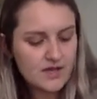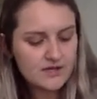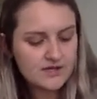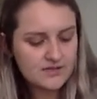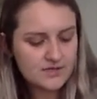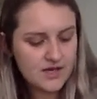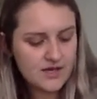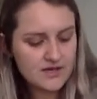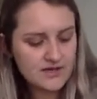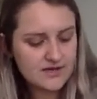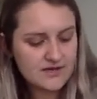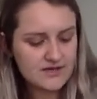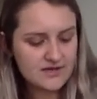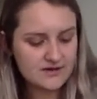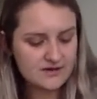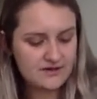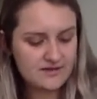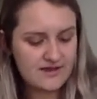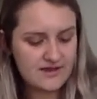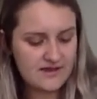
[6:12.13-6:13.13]
Dotted
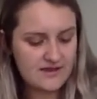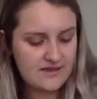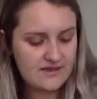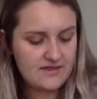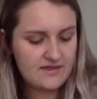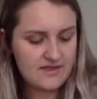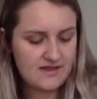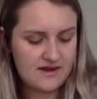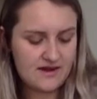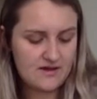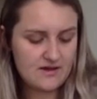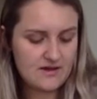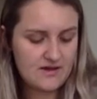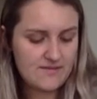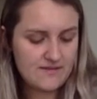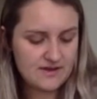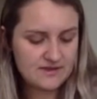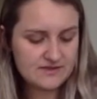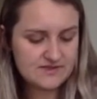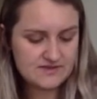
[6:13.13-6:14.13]
here and there
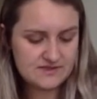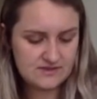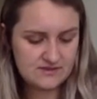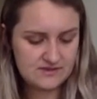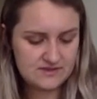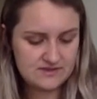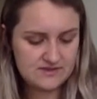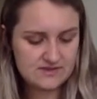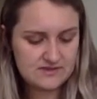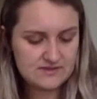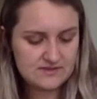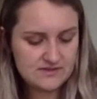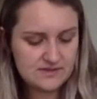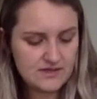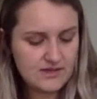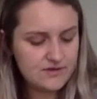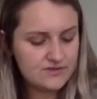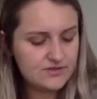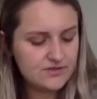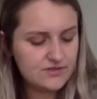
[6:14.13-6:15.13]
among the students, the
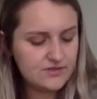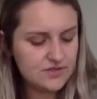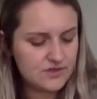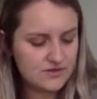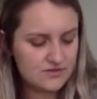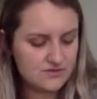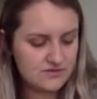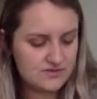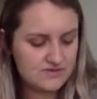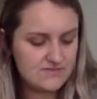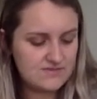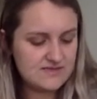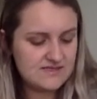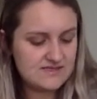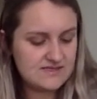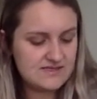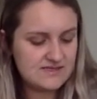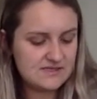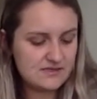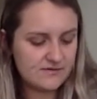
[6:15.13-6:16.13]
ghosts shone
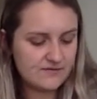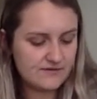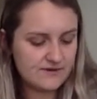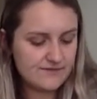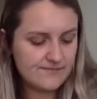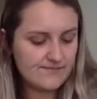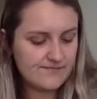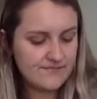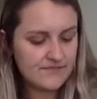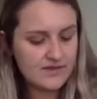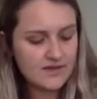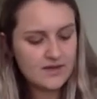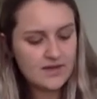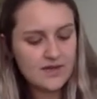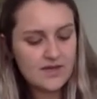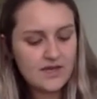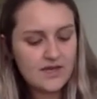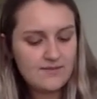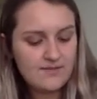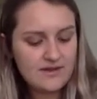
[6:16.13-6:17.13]
misty silver.
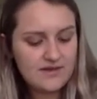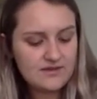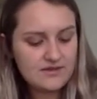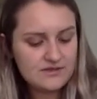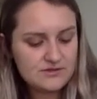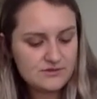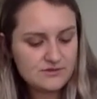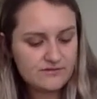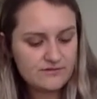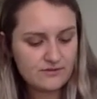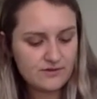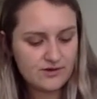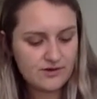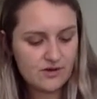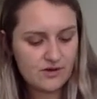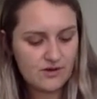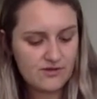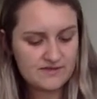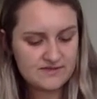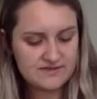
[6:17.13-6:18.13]
Mainly to avoid
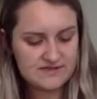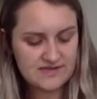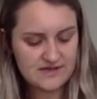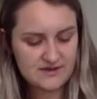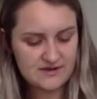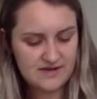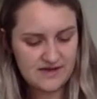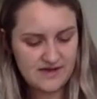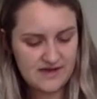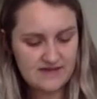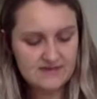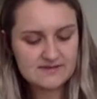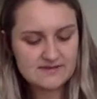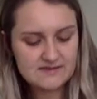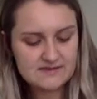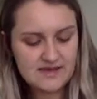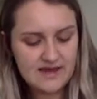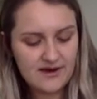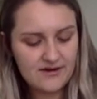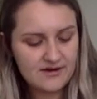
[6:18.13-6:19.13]
all the staring
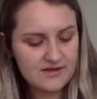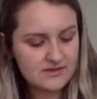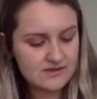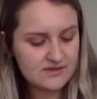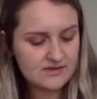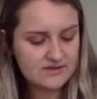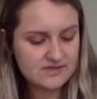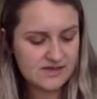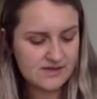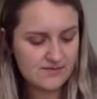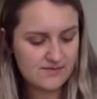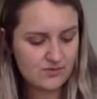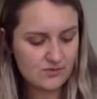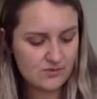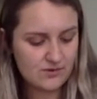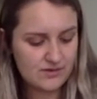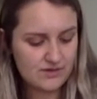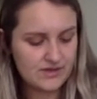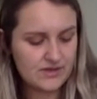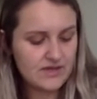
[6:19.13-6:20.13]
eyes, Harry looked
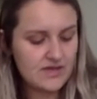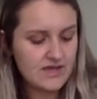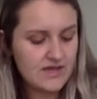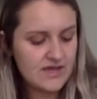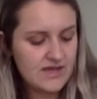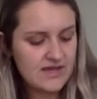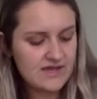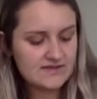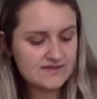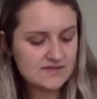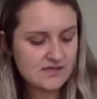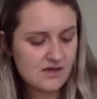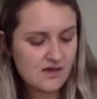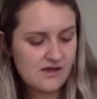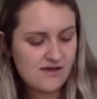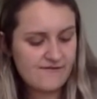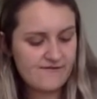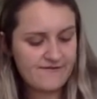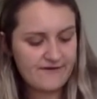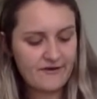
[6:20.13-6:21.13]
upward and saw
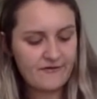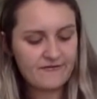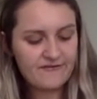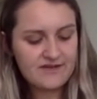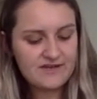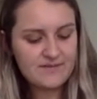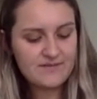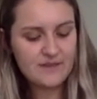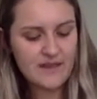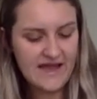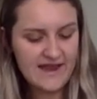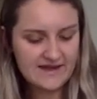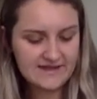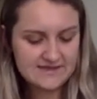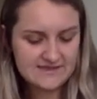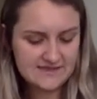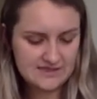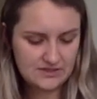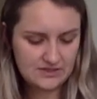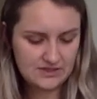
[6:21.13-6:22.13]
a velvety black
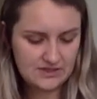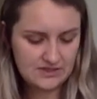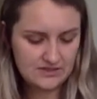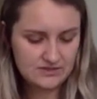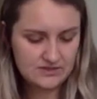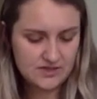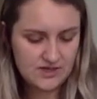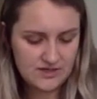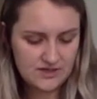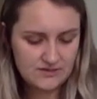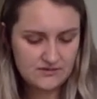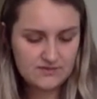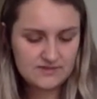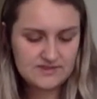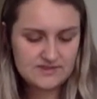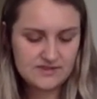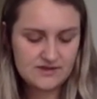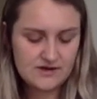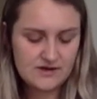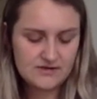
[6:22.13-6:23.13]
ceiling dotted with
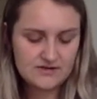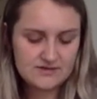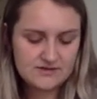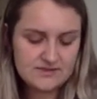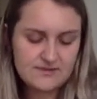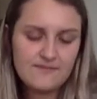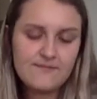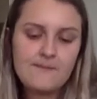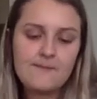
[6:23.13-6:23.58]
stars.